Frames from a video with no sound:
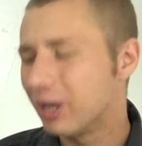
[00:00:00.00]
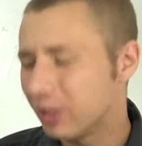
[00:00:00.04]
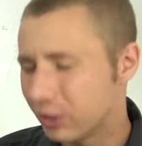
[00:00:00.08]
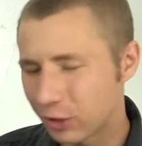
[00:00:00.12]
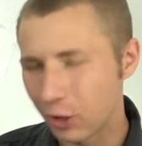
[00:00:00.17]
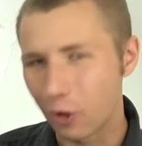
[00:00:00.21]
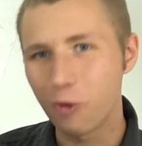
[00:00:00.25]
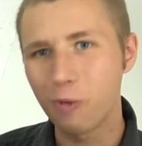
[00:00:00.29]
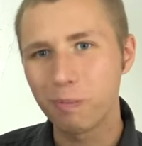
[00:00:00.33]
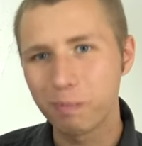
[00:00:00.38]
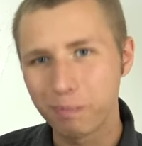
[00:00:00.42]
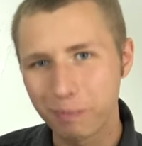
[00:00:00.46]

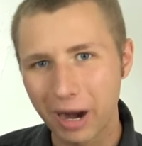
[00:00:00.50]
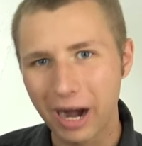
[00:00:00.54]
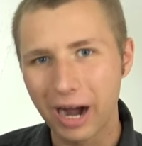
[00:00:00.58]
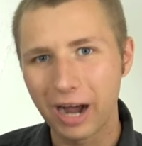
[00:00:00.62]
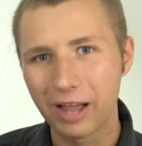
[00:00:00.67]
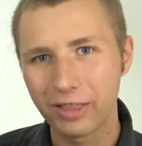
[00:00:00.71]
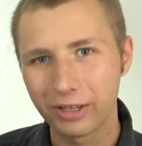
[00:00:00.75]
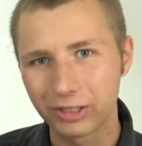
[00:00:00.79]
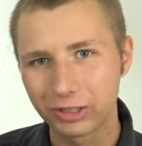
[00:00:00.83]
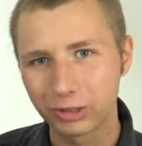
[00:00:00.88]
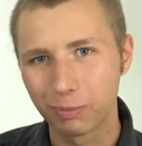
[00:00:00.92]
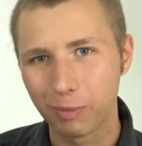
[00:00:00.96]
don't buy
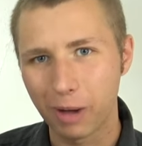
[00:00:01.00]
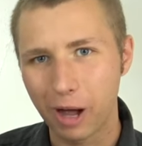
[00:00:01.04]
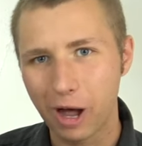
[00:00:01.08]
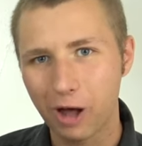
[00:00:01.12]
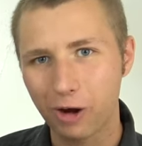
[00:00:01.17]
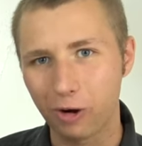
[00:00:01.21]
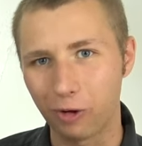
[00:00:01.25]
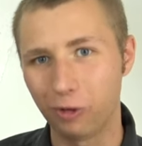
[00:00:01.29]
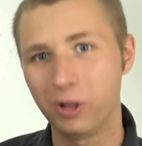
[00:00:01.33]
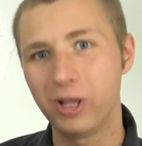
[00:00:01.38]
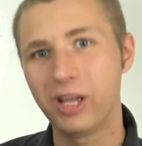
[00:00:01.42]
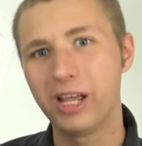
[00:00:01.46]
this
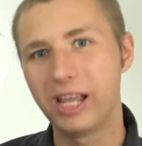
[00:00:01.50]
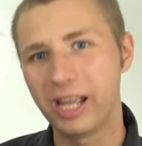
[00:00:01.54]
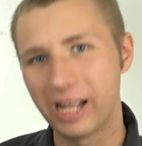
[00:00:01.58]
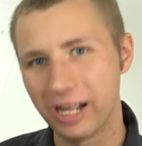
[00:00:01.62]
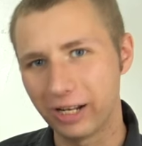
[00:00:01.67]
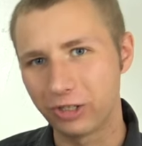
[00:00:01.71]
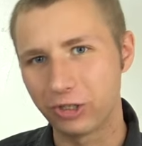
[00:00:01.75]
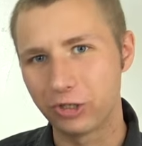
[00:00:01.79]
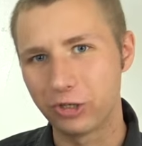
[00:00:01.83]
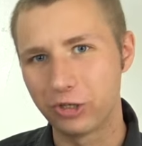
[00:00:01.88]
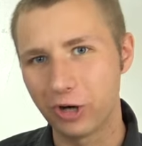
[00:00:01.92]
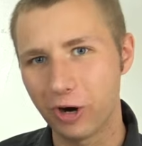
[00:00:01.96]
model.
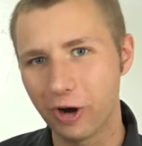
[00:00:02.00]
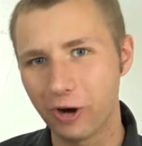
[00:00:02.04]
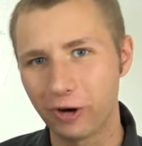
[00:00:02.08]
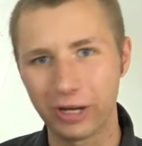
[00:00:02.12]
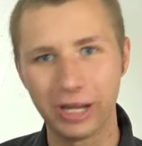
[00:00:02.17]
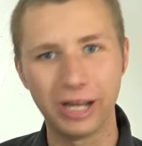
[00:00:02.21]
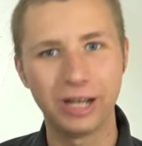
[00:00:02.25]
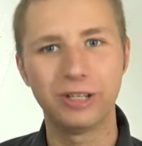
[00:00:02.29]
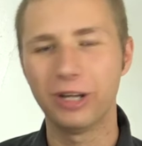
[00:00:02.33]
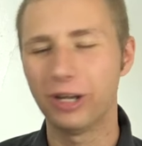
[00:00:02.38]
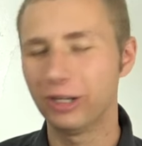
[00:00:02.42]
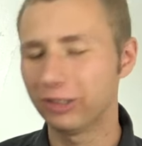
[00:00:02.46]
It's junk.
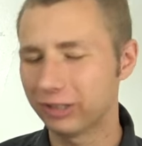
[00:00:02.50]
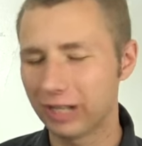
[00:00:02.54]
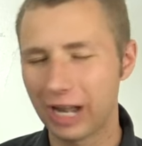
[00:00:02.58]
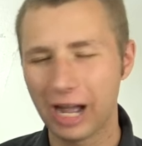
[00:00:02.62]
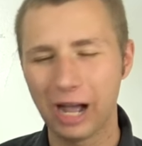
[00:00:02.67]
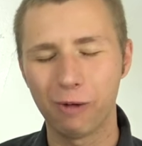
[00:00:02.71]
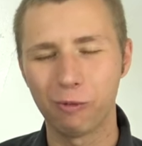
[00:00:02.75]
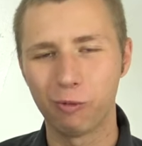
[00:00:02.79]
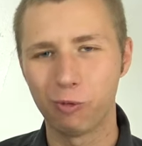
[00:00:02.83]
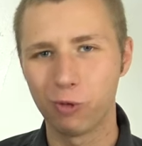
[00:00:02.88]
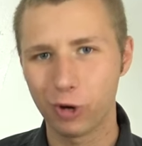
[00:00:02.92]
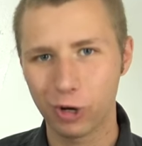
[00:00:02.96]
It does
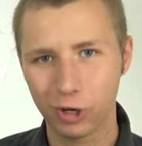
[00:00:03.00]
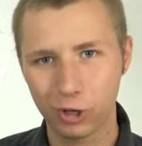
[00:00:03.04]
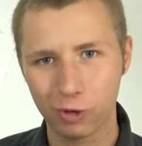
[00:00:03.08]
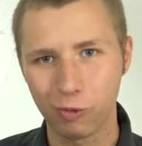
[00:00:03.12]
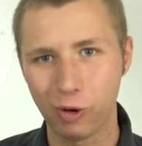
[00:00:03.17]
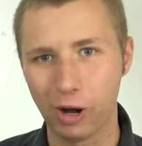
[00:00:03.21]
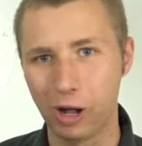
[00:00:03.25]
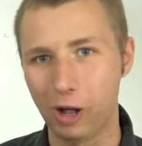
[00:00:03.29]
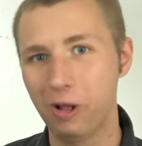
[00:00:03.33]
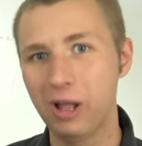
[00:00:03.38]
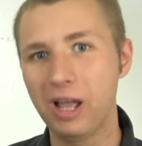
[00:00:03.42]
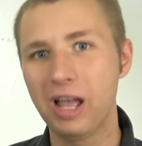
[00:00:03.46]
not work
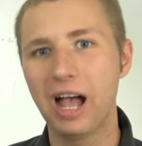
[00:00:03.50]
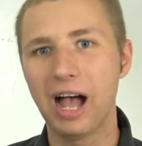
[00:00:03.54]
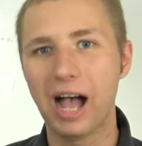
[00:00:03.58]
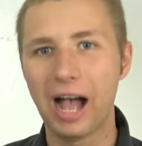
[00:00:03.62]
well.